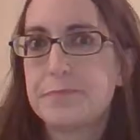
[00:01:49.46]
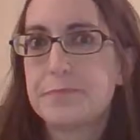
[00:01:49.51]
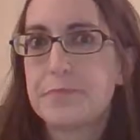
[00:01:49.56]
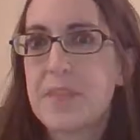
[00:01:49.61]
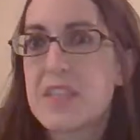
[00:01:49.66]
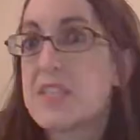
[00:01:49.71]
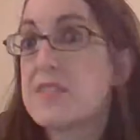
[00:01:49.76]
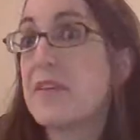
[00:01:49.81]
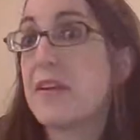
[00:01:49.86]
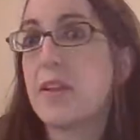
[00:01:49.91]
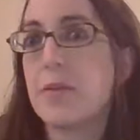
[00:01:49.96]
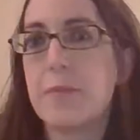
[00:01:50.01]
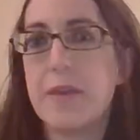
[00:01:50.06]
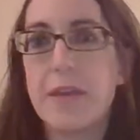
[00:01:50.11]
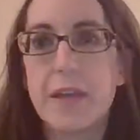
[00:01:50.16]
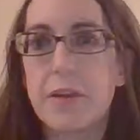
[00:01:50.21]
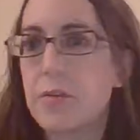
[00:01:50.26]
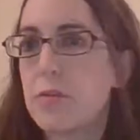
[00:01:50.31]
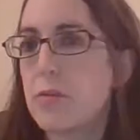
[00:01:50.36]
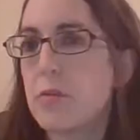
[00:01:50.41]

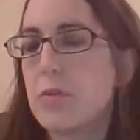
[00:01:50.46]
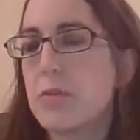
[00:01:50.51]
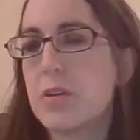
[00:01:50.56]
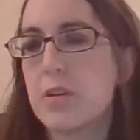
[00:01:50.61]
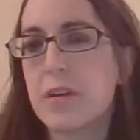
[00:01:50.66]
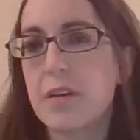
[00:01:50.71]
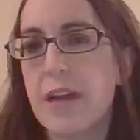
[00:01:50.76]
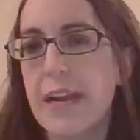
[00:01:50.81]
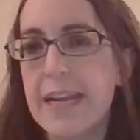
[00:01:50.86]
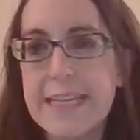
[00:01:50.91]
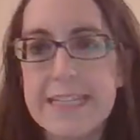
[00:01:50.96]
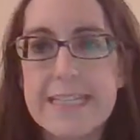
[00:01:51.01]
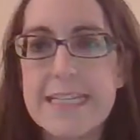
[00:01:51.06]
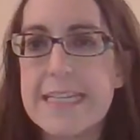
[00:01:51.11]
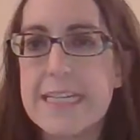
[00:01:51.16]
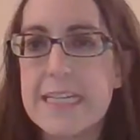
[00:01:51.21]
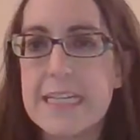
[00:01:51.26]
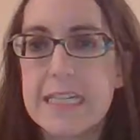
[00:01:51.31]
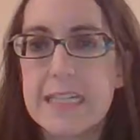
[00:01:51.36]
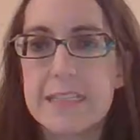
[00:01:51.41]
development or
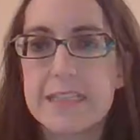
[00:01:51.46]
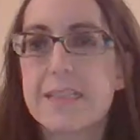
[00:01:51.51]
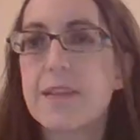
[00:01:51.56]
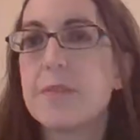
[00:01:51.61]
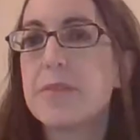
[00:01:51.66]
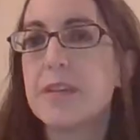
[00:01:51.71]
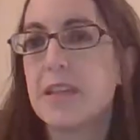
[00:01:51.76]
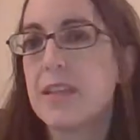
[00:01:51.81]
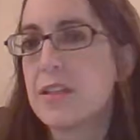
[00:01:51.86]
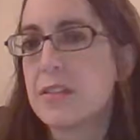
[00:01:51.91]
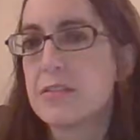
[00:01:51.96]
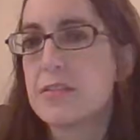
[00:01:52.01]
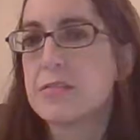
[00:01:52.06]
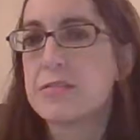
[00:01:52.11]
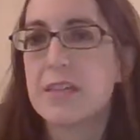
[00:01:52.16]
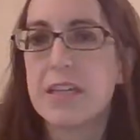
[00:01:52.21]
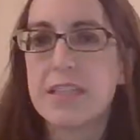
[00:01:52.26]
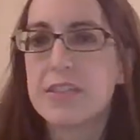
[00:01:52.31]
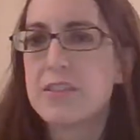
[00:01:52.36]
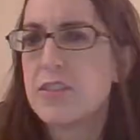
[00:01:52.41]
idea, something along
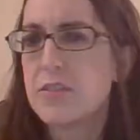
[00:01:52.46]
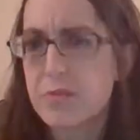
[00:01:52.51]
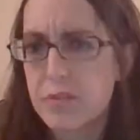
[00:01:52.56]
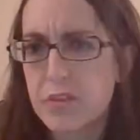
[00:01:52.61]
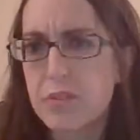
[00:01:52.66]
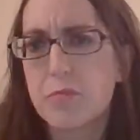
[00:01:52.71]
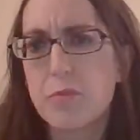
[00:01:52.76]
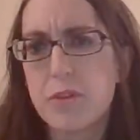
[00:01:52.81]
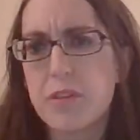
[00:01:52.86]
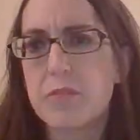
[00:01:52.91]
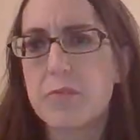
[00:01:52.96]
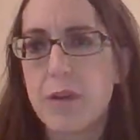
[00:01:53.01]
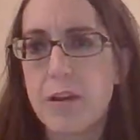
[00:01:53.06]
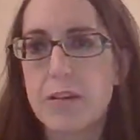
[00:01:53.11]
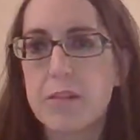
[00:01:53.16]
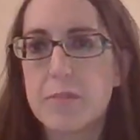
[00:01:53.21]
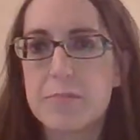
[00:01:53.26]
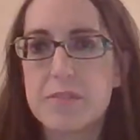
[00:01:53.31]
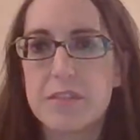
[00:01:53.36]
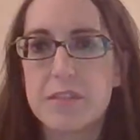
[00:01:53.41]
those lines. You're more than
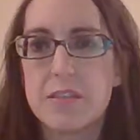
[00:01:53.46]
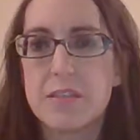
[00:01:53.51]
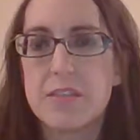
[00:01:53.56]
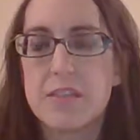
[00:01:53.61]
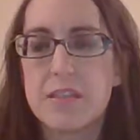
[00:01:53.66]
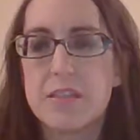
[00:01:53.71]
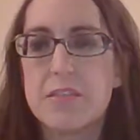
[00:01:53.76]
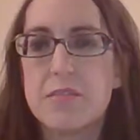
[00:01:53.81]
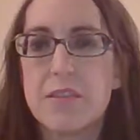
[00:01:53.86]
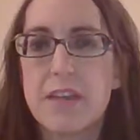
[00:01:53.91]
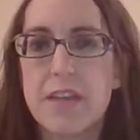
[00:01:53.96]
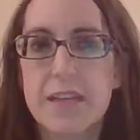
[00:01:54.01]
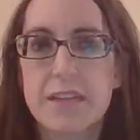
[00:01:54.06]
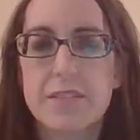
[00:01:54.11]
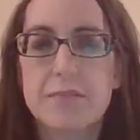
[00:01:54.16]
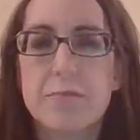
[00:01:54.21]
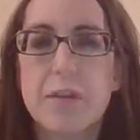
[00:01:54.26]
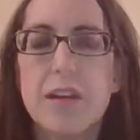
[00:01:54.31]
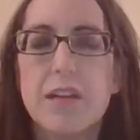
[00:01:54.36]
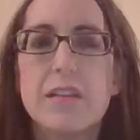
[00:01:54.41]
welcome to do that
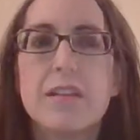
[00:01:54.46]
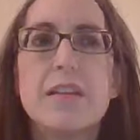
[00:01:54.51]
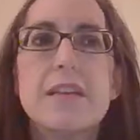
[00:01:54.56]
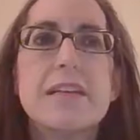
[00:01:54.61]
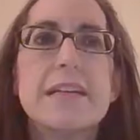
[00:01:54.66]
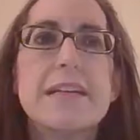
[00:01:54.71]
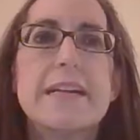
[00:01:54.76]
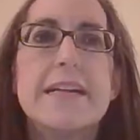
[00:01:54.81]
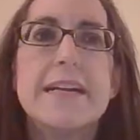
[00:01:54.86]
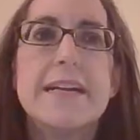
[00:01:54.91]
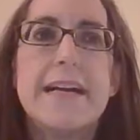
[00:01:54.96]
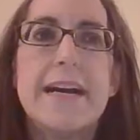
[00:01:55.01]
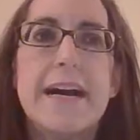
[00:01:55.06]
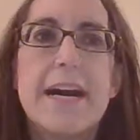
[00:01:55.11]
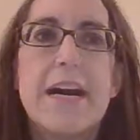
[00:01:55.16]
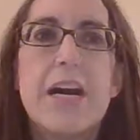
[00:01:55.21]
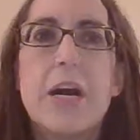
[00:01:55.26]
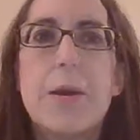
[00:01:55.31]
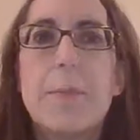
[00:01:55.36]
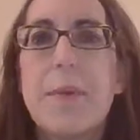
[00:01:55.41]
as well.
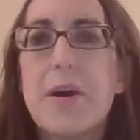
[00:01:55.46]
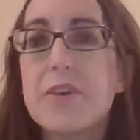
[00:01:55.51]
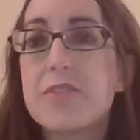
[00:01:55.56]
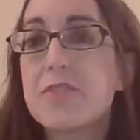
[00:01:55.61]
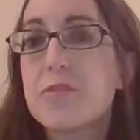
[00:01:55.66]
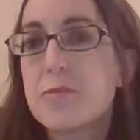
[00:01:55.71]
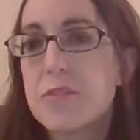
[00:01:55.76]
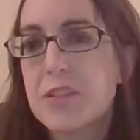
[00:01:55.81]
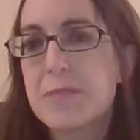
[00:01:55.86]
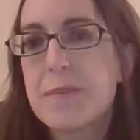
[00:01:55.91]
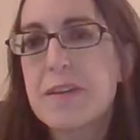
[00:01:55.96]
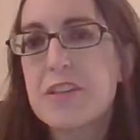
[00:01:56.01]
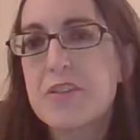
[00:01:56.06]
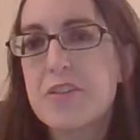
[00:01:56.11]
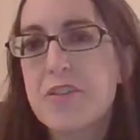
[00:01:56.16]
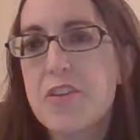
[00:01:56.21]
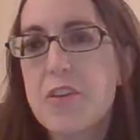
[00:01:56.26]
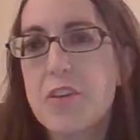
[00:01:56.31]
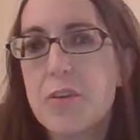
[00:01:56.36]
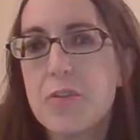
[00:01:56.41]
Also, just make
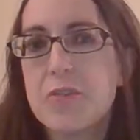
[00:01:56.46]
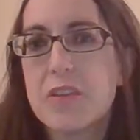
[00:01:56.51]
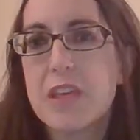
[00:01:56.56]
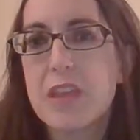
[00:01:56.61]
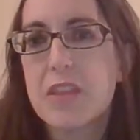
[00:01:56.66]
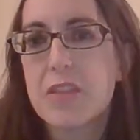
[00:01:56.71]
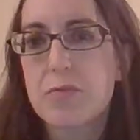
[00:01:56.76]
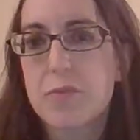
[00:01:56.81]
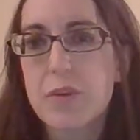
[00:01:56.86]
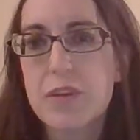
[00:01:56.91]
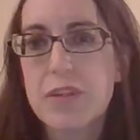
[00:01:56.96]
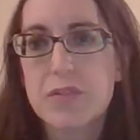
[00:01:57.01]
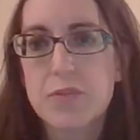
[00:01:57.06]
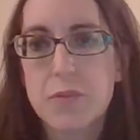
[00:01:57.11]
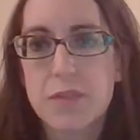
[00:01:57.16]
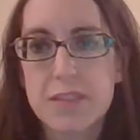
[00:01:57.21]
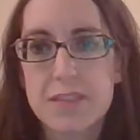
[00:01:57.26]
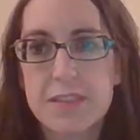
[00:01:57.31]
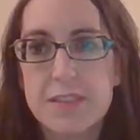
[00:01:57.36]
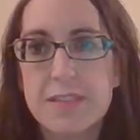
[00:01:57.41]
sure you're using 3
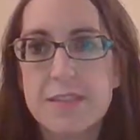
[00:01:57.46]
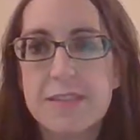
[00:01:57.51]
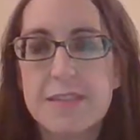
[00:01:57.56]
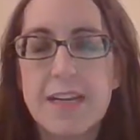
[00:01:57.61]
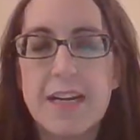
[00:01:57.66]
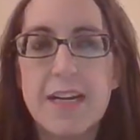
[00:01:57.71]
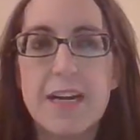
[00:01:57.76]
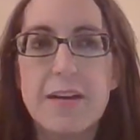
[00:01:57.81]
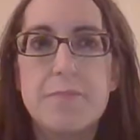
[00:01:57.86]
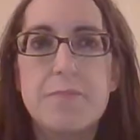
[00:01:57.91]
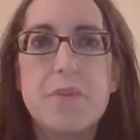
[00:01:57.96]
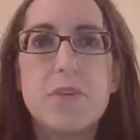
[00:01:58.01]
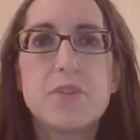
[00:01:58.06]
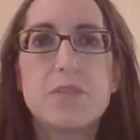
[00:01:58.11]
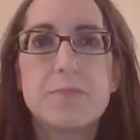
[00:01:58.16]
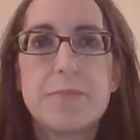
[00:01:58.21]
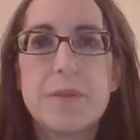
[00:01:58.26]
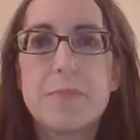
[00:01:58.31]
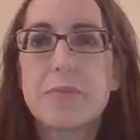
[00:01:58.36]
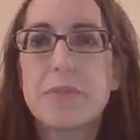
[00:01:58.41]
sources.
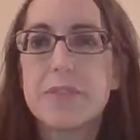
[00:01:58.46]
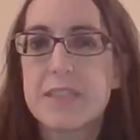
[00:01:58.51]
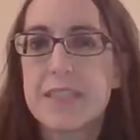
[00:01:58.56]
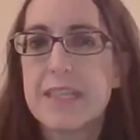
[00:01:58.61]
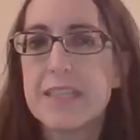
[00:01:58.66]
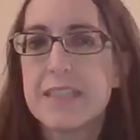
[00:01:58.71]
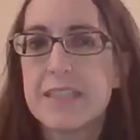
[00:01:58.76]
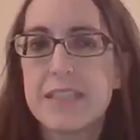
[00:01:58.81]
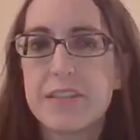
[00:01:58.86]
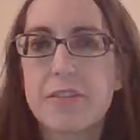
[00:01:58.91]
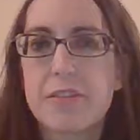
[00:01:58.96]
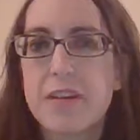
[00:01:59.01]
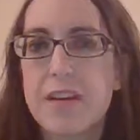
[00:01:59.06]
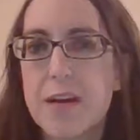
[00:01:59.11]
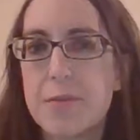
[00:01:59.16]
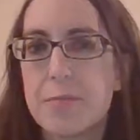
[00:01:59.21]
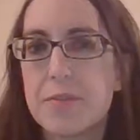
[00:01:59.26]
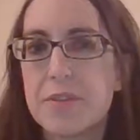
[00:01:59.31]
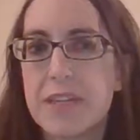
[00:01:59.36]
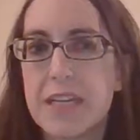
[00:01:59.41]
Most people did. There were a
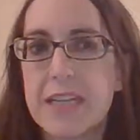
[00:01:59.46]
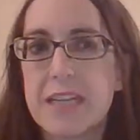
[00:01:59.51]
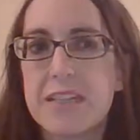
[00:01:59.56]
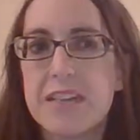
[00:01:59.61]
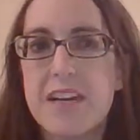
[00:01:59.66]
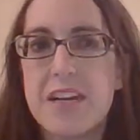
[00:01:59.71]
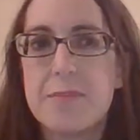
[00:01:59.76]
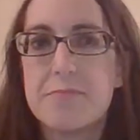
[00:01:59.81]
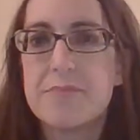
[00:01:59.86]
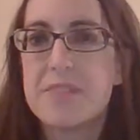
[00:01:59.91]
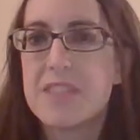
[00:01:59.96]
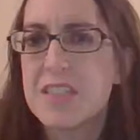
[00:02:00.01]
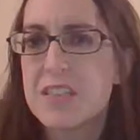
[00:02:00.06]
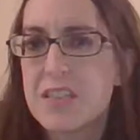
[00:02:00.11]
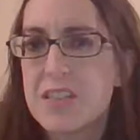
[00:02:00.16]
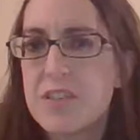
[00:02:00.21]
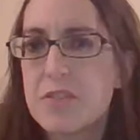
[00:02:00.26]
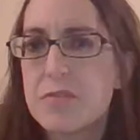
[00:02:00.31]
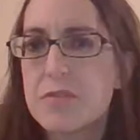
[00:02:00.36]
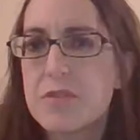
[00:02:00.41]
couple that
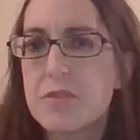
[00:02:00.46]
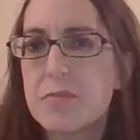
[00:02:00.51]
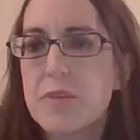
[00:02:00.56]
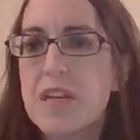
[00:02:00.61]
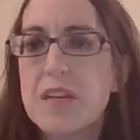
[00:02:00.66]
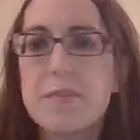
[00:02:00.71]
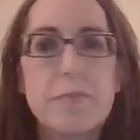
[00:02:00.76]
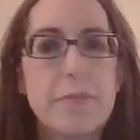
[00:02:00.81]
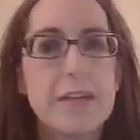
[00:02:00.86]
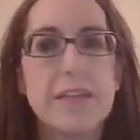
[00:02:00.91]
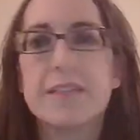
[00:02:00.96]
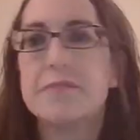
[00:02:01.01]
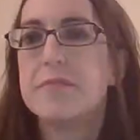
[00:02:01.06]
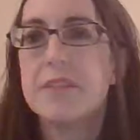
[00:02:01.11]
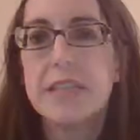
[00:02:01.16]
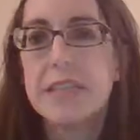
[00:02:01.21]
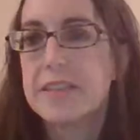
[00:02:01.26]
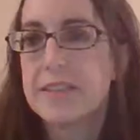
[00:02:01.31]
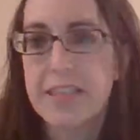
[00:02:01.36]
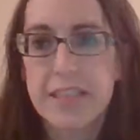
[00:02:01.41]
didn't use 3, but
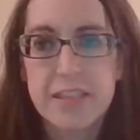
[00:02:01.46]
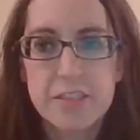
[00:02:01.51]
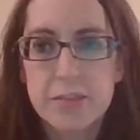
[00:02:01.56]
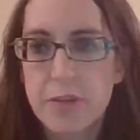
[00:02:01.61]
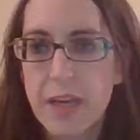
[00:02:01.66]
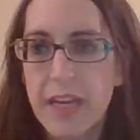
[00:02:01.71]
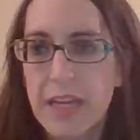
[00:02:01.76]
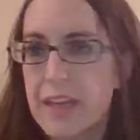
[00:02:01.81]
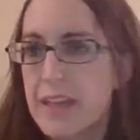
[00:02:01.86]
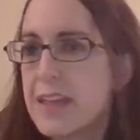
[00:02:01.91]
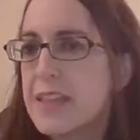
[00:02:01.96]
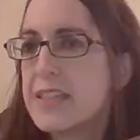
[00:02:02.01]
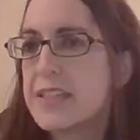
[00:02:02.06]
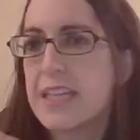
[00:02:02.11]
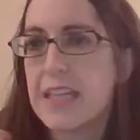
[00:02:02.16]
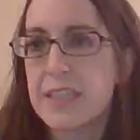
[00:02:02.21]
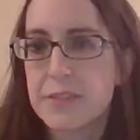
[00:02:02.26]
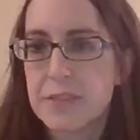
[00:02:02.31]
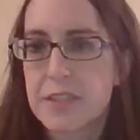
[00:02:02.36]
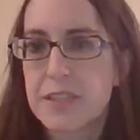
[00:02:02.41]
that's okay.
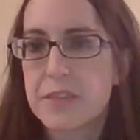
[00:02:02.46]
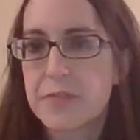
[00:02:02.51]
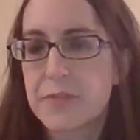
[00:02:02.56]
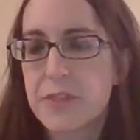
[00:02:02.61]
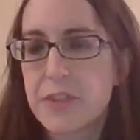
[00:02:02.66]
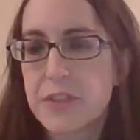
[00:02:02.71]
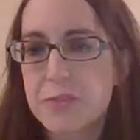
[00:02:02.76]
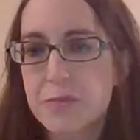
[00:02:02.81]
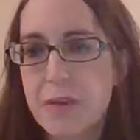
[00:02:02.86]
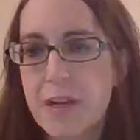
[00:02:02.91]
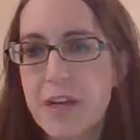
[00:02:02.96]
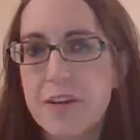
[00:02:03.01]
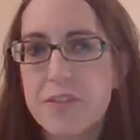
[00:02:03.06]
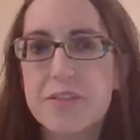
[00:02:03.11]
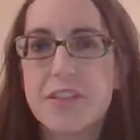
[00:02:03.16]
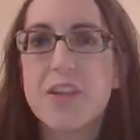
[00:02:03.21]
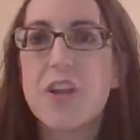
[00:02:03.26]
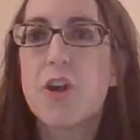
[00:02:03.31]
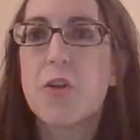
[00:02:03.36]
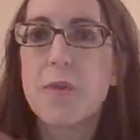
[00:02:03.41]
That's this first
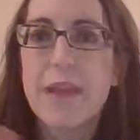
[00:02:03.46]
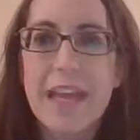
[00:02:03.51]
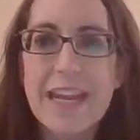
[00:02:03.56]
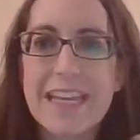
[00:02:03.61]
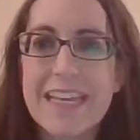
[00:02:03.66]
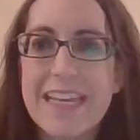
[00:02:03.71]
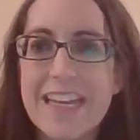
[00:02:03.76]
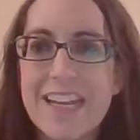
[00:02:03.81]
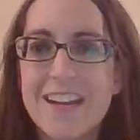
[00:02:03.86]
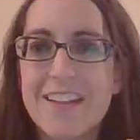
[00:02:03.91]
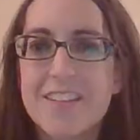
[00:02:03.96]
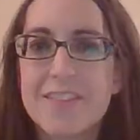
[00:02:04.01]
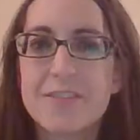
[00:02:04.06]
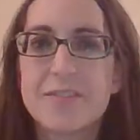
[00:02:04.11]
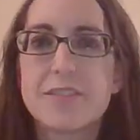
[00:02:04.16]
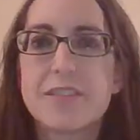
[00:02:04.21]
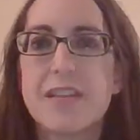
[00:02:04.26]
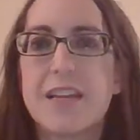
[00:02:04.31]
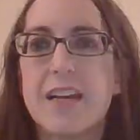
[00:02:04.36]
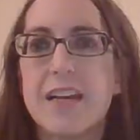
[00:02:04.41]
round. We had to get all
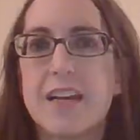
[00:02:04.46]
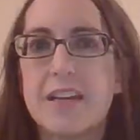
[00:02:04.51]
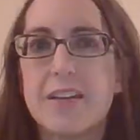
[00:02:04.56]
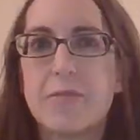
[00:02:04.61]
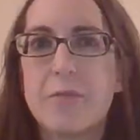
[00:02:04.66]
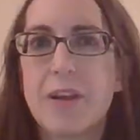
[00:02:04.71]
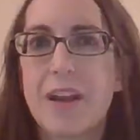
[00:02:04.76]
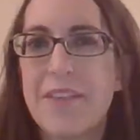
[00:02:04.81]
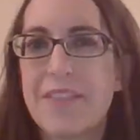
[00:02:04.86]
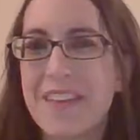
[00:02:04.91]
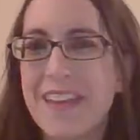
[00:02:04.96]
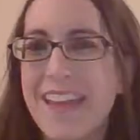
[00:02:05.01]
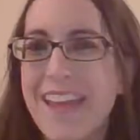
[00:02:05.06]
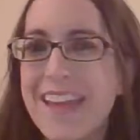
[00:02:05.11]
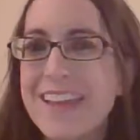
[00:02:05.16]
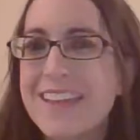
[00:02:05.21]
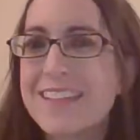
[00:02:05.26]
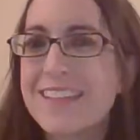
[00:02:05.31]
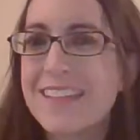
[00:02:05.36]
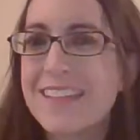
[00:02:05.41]
those, work out the
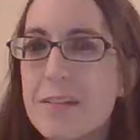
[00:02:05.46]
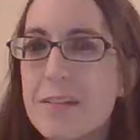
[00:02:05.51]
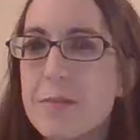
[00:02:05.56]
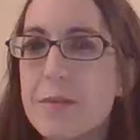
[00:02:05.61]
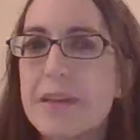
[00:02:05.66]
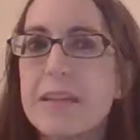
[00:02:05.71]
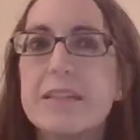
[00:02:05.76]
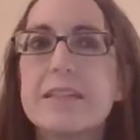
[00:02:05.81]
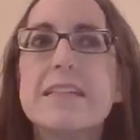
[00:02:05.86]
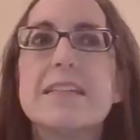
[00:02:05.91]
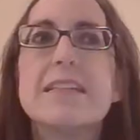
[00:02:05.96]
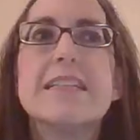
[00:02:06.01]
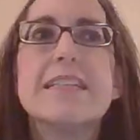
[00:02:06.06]
kinks a bit.